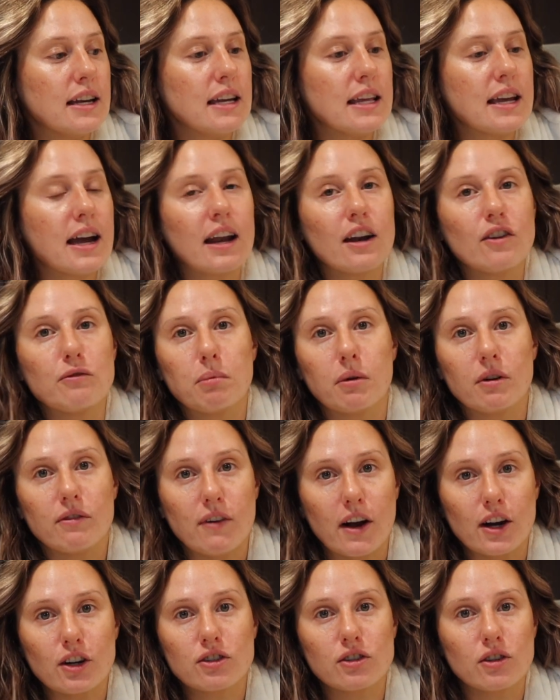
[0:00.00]
any kind of
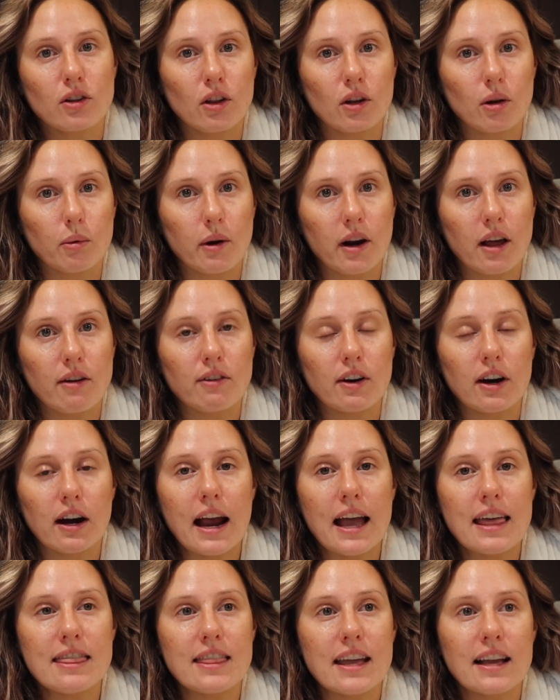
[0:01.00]
professional or whatever,
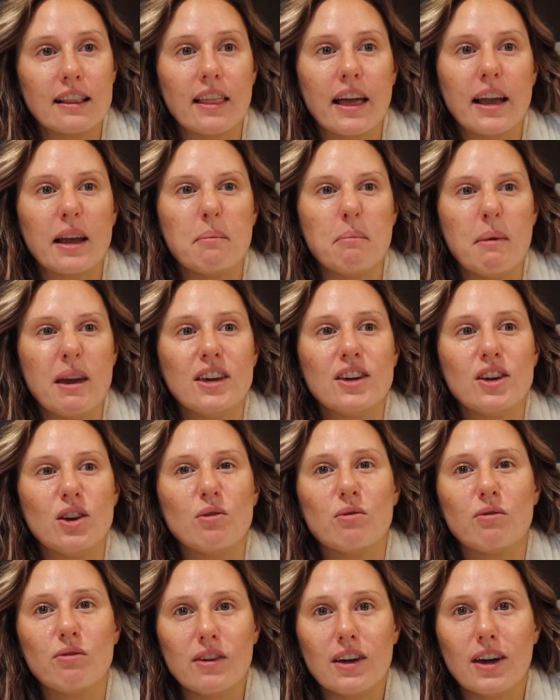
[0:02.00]
and they like make
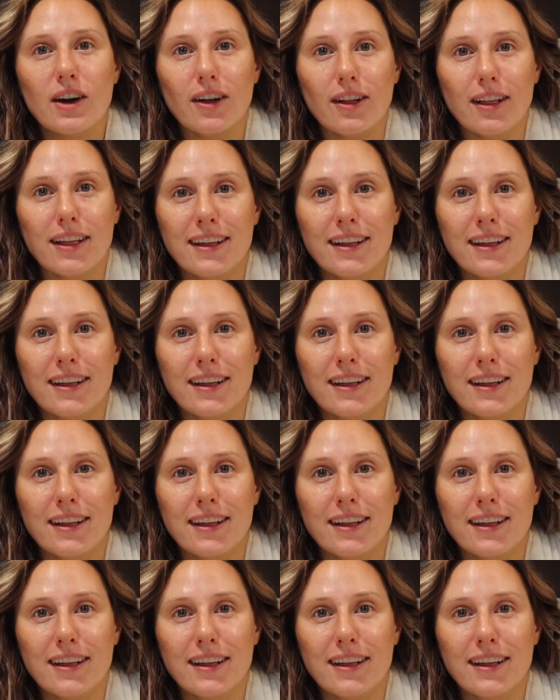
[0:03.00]
you feel